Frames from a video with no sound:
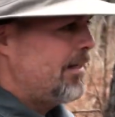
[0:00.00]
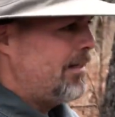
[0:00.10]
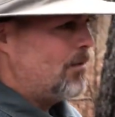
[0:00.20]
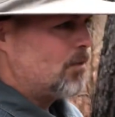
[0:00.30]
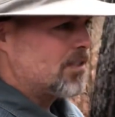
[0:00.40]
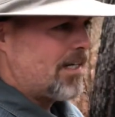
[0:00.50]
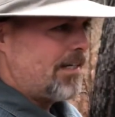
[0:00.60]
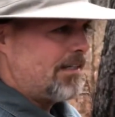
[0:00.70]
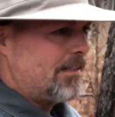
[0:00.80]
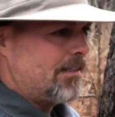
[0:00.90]
It was a
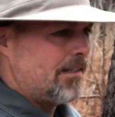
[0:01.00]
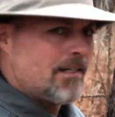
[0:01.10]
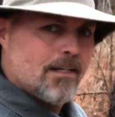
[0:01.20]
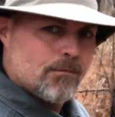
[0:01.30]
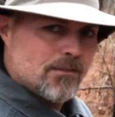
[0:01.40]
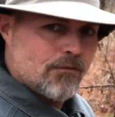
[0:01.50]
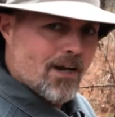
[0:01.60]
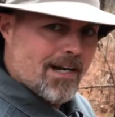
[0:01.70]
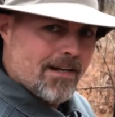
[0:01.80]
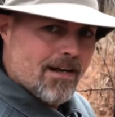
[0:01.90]
uh, it was a
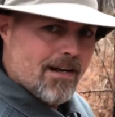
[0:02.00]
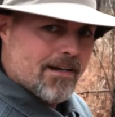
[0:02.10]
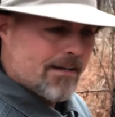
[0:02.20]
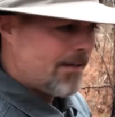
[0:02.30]
Friday night.